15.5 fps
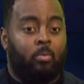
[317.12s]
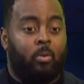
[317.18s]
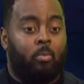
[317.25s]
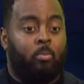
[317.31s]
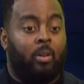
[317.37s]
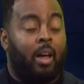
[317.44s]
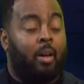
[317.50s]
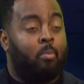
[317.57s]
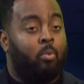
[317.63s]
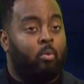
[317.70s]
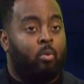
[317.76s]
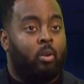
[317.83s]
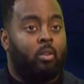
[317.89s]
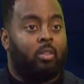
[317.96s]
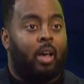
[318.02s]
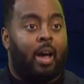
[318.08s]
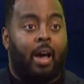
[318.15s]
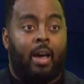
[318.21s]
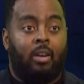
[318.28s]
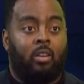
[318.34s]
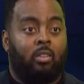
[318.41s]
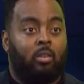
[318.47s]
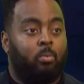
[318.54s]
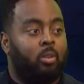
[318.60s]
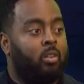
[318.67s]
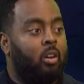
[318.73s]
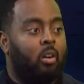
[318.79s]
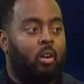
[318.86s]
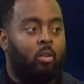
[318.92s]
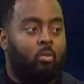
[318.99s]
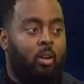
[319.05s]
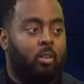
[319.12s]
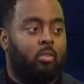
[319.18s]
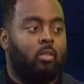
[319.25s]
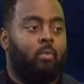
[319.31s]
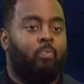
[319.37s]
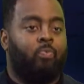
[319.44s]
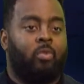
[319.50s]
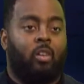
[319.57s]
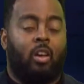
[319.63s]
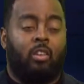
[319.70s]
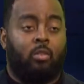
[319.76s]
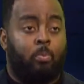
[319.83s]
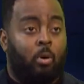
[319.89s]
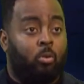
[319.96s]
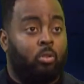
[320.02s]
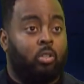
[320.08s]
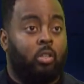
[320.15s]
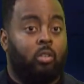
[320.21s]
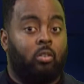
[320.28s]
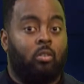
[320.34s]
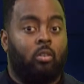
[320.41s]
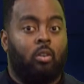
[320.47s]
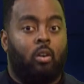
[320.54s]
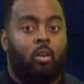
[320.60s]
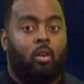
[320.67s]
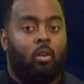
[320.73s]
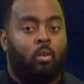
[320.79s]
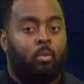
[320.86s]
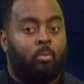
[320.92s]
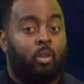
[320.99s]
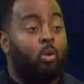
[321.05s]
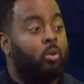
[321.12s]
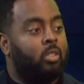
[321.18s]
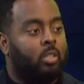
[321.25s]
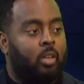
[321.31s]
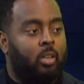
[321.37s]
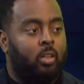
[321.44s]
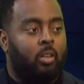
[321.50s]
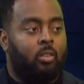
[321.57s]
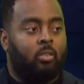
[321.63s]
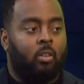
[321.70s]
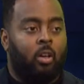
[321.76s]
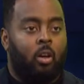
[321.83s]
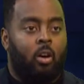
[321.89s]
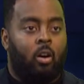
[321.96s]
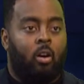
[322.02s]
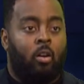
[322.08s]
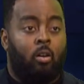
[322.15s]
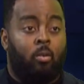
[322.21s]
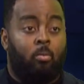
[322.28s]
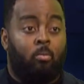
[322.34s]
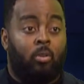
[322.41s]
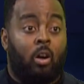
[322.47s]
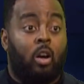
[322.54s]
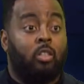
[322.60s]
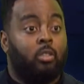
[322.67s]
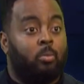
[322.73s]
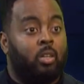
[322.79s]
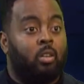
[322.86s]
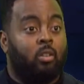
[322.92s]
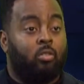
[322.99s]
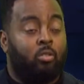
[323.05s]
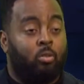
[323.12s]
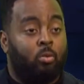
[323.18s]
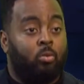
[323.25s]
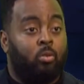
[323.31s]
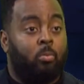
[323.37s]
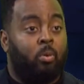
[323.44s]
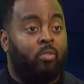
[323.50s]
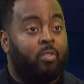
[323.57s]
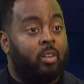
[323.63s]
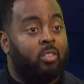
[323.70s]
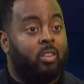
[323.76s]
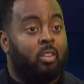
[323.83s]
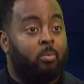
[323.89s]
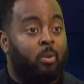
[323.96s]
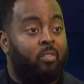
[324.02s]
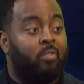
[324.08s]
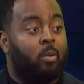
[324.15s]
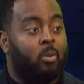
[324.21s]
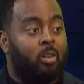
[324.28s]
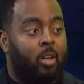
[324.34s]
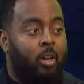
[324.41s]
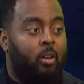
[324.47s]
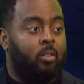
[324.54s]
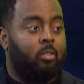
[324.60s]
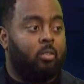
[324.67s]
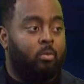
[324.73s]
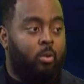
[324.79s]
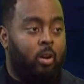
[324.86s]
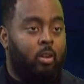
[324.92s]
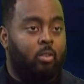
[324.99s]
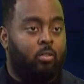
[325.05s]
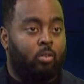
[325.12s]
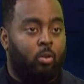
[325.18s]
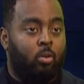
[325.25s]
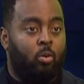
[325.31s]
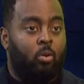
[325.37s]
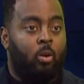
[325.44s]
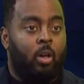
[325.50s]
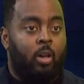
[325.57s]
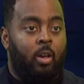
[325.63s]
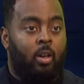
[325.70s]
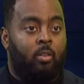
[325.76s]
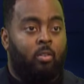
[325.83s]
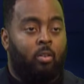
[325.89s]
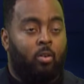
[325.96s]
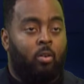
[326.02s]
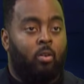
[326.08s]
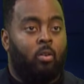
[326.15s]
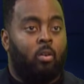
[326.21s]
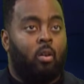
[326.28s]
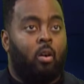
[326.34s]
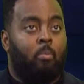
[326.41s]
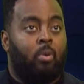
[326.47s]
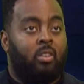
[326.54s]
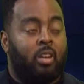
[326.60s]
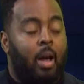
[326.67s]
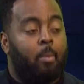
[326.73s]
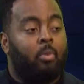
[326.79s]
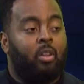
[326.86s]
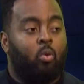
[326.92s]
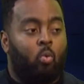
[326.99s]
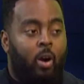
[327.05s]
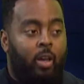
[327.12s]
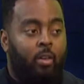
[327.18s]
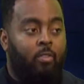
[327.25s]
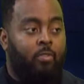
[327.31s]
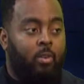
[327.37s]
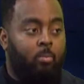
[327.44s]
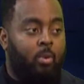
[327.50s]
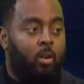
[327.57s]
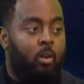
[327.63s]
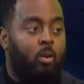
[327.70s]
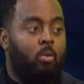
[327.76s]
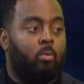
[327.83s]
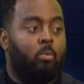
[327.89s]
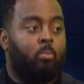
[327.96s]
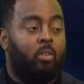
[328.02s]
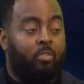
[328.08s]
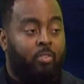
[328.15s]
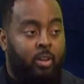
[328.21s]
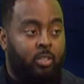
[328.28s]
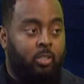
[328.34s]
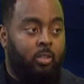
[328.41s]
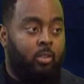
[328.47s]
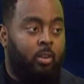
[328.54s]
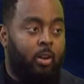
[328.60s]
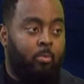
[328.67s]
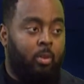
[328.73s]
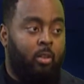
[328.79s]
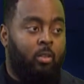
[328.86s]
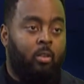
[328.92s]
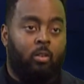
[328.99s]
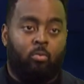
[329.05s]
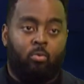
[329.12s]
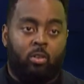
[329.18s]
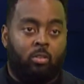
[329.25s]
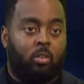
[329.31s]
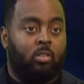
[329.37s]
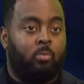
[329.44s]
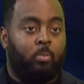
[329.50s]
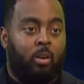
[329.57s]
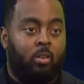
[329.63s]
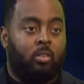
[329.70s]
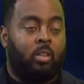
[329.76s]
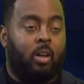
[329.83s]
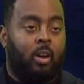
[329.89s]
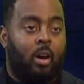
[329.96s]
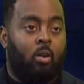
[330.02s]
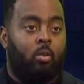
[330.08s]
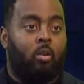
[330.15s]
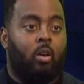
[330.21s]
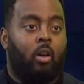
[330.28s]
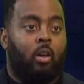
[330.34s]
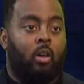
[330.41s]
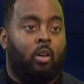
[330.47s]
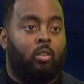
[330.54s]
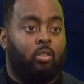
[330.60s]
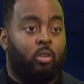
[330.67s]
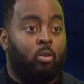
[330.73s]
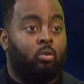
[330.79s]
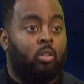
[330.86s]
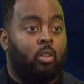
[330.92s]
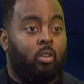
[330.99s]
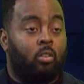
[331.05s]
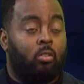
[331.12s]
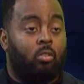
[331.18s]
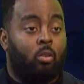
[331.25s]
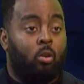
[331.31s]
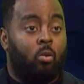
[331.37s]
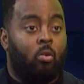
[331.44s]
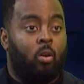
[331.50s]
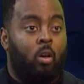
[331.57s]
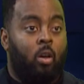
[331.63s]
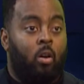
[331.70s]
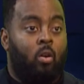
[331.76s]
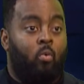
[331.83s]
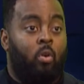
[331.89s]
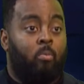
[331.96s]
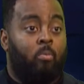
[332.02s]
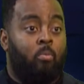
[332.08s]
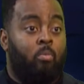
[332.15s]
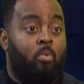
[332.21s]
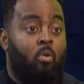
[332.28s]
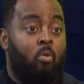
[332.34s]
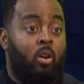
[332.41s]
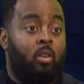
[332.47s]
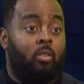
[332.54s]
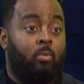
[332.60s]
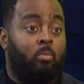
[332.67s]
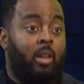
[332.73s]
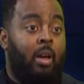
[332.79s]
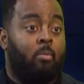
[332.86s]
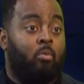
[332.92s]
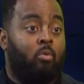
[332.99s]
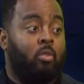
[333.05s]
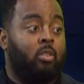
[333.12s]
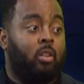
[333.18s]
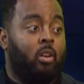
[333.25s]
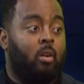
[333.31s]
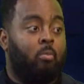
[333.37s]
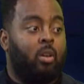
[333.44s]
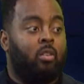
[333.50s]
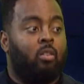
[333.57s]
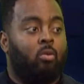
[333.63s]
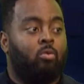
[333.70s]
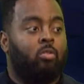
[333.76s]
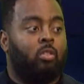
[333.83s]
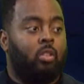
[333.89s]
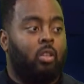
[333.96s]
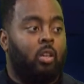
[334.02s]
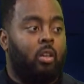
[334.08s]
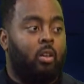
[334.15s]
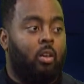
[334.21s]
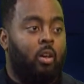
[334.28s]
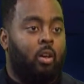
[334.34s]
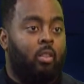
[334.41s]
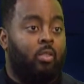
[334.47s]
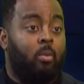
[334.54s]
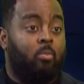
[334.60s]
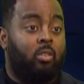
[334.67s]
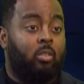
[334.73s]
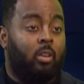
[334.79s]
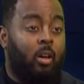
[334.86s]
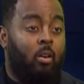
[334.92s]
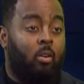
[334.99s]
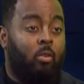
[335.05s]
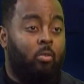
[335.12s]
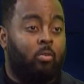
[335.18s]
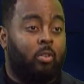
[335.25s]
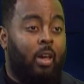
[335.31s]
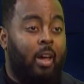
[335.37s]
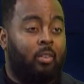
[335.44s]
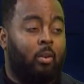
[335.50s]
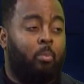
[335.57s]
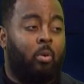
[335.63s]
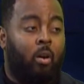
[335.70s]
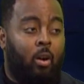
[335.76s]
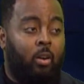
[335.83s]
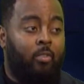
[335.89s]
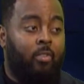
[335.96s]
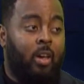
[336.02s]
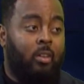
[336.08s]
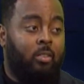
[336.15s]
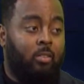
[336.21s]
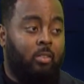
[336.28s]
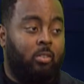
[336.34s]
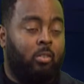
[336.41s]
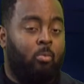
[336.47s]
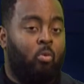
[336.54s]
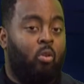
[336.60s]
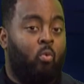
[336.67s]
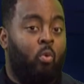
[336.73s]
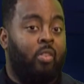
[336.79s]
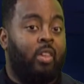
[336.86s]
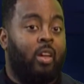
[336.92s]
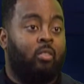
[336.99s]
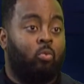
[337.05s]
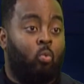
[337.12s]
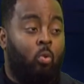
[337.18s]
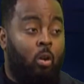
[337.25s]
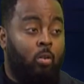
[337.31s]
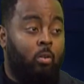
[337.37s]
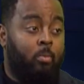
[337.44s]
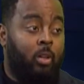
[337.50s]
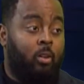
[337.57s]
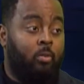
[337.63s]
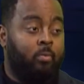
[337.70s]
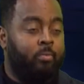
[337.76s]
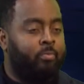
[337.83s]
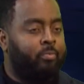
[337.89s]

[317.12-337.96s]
black boys, high disciplinary rates, expulsion, low attendance, largely because too the profession has been feminized, right? So it's a predominantly white female profession. I mean, the research bears that out and shows it. And so when boys and black boys and young men don't see themselves as a part of that system or one that's welcoming,